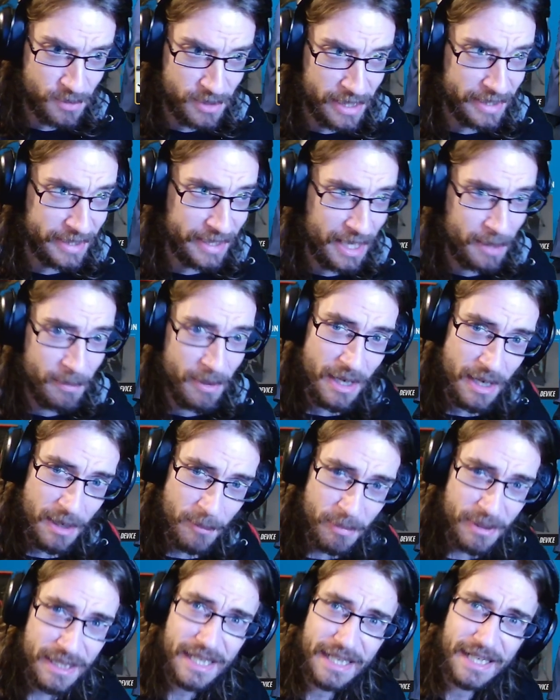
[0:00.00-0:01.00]
with that game.
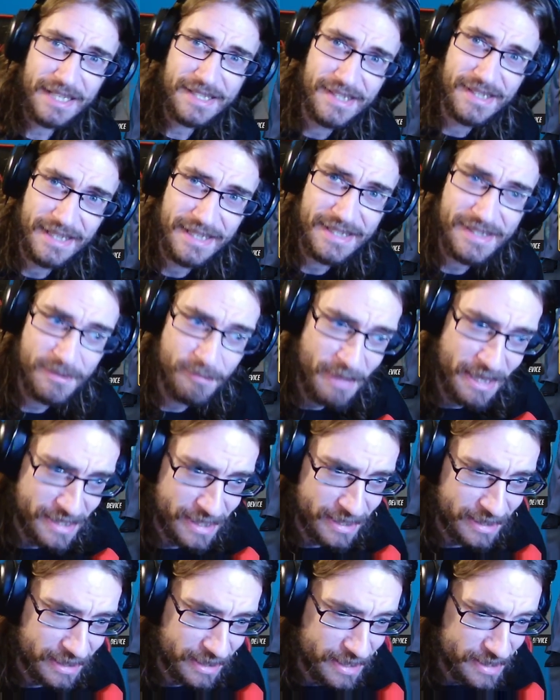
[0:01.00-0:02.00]
But like I said, it's
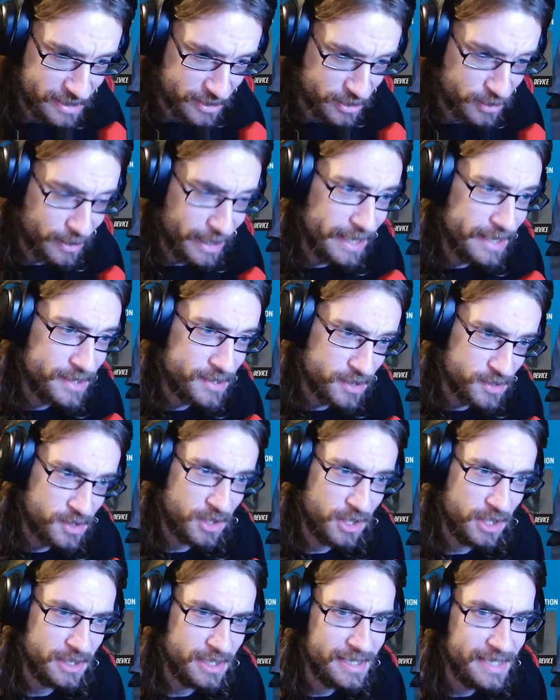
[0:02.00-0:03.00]
amazing. It's great. It's also
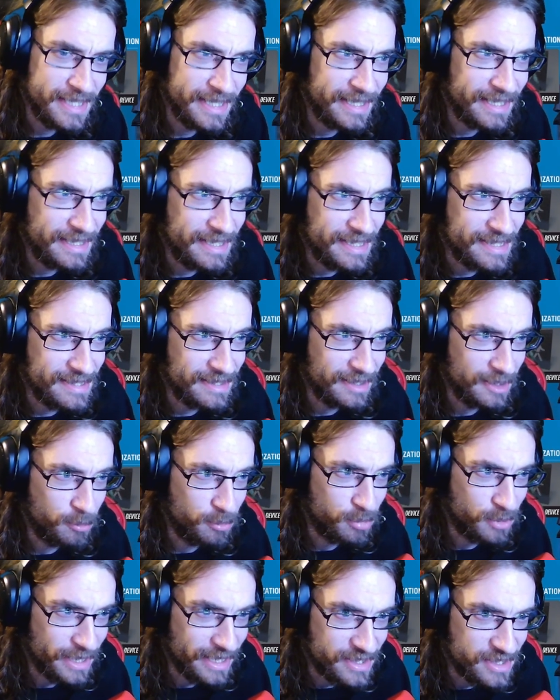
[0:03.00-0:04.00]
good to take these little
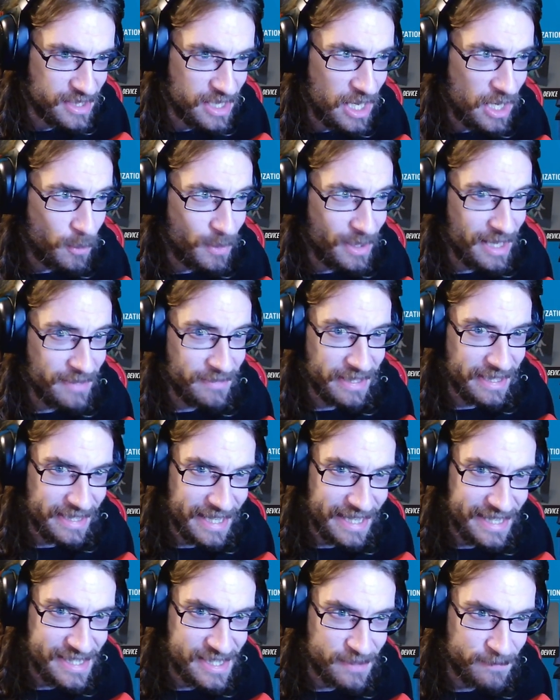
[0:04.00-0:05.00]
breaks. We have a
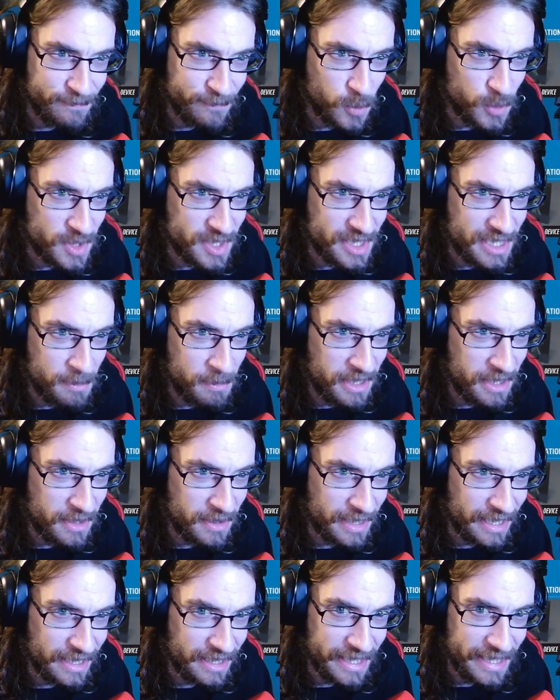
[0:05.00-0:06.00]
nice full team
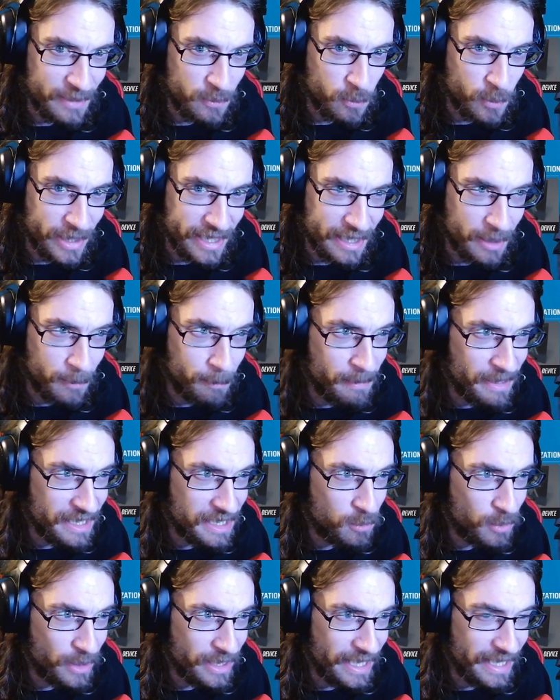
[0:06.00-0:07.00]
here, a lightweight, a
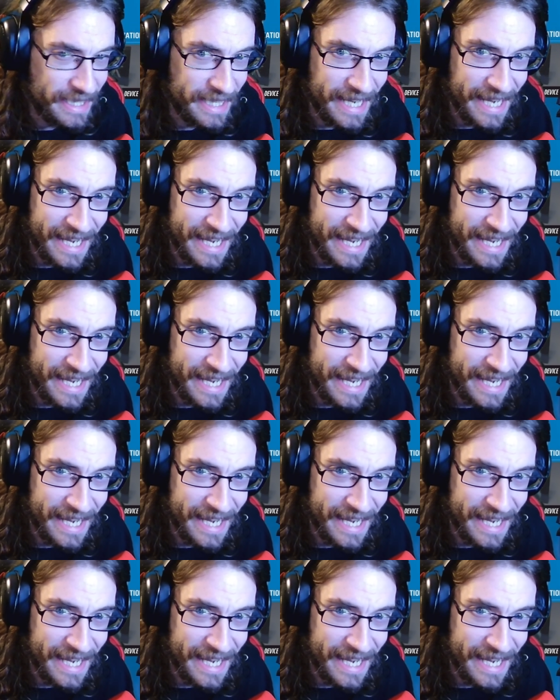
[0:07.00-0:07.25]
medium weight, and a